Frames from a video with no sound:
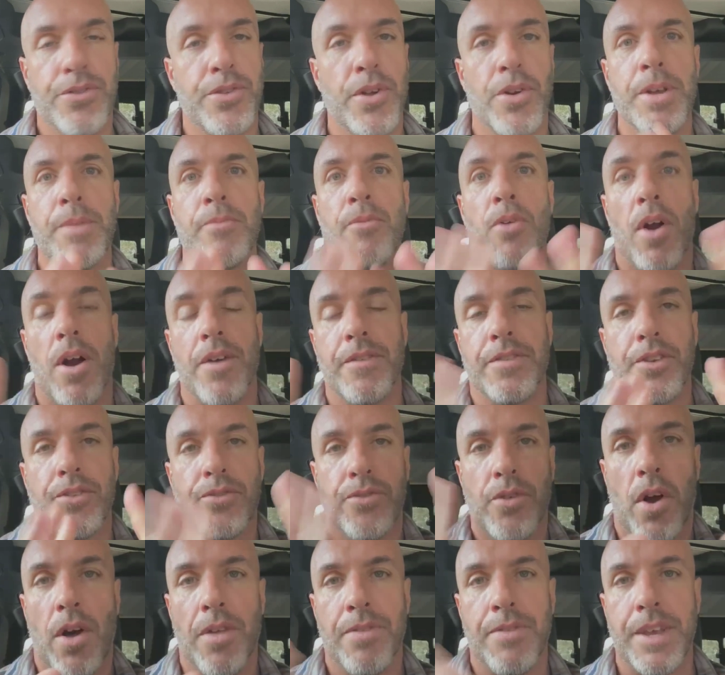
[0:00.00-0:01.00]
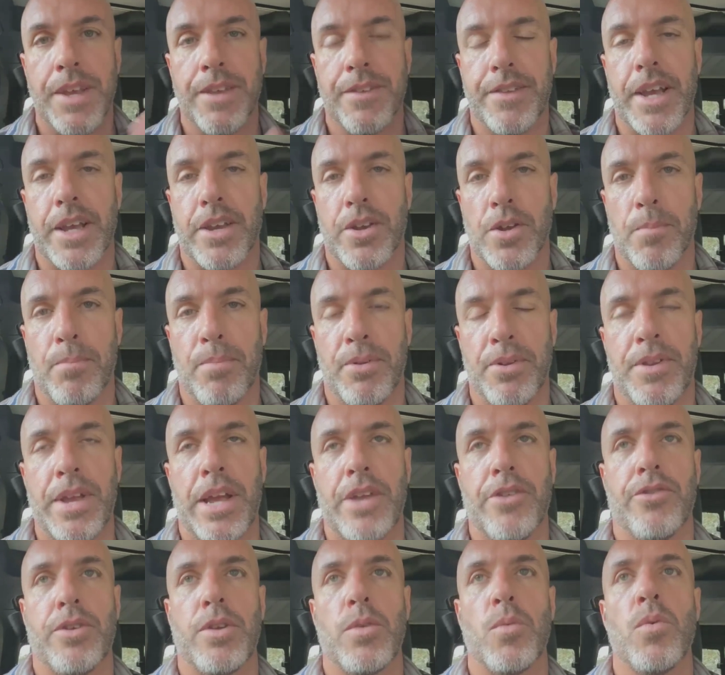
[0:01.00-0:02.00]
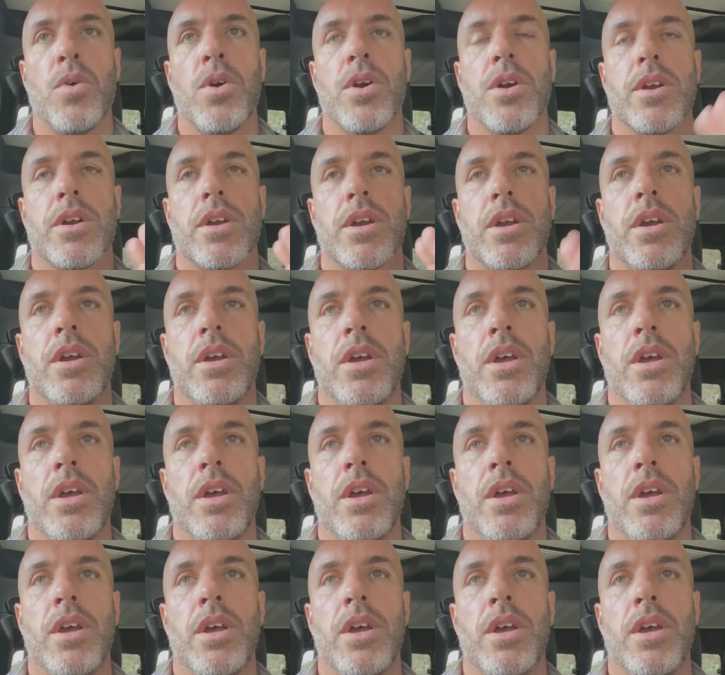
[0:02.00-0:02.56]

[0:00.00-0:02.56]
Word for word: Don't get me wrong, these are all things that could potentially work.